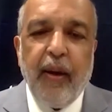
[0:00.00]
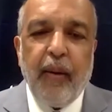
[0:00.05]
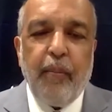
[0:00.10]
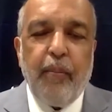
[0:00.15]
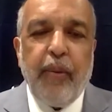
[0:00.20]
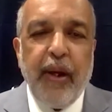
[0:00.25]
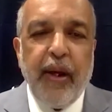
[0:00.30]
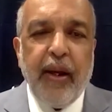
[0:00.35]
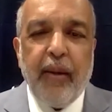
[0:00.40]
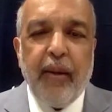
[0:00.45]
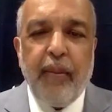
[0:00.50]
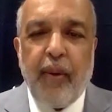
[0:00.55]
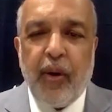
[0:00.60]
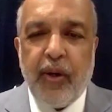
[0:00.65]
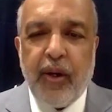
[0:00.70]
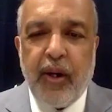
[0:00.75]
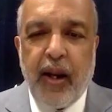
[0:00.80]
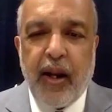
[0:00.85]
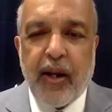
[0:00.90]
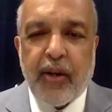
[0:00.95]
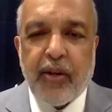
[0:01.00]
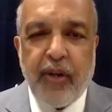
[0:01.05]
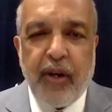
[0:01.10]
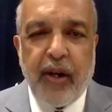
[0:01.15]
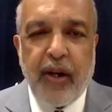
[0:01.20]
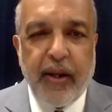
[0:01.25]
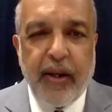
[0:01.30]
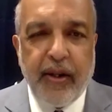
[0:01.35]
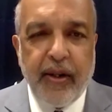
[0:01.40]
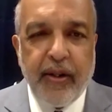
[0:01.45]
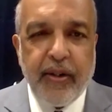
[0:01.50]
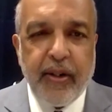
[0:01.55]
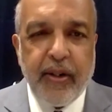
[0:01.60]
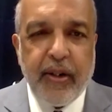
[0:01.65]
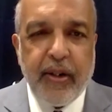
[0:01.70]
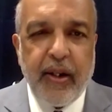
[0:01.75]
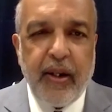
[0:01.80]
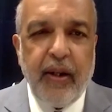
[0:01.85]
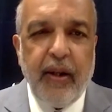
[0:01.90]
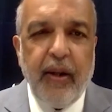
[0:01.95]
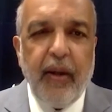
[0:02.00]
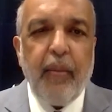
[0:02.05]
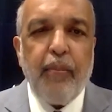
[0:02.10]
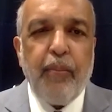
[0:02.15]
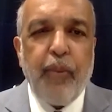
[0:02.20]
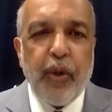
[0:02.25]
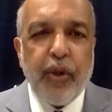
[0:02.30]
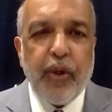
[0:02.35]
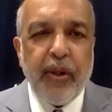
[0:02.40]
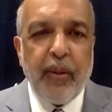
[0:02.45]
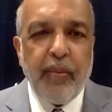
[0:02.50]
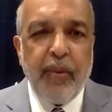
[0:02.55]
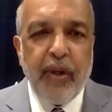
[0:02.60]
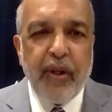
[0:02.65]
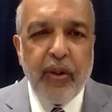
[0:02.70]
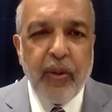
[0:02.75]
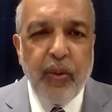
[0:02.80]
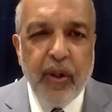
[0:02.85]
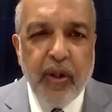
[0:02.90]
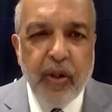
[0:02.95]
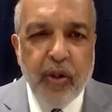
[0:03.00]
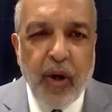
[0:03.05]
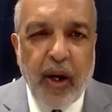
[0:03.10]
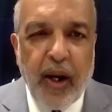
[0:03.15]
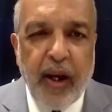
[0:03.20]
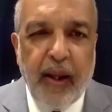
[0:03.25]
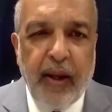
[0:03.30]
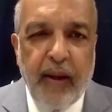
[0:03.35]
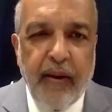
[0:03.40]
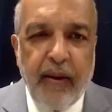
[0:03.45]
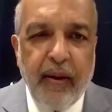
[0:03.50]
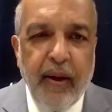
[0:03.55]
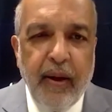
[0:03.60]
bring about a national identity, put them into a training.